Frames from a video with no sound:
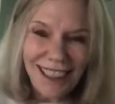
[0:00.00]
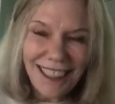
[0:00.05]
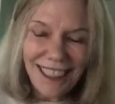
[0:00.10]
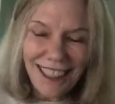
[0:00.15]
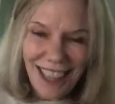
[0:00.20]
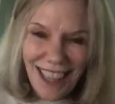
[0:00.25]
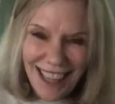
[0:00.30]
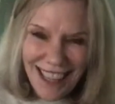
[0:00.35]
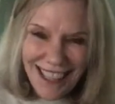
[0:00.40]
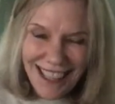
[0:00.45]

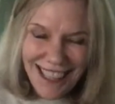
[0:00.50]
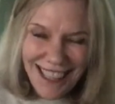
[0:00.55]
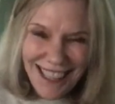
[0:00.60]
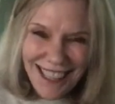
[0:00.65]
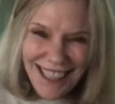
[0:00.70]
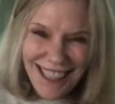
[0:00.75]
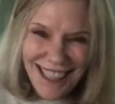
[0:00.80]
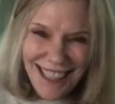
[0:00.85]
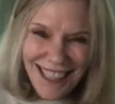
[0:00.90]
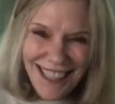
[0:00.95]

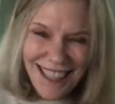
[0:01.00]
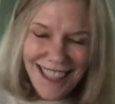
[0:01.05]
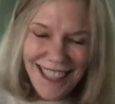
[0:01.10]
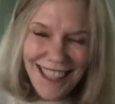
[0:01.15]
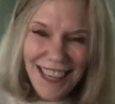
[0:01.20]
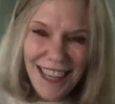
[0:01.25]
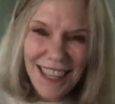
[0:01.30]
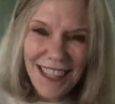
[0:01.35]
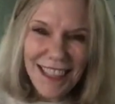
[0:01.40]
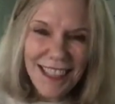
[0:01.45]
classes these
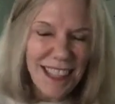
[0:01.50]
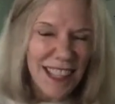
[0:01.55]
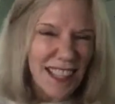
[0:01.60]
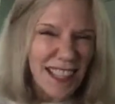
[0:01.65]
days,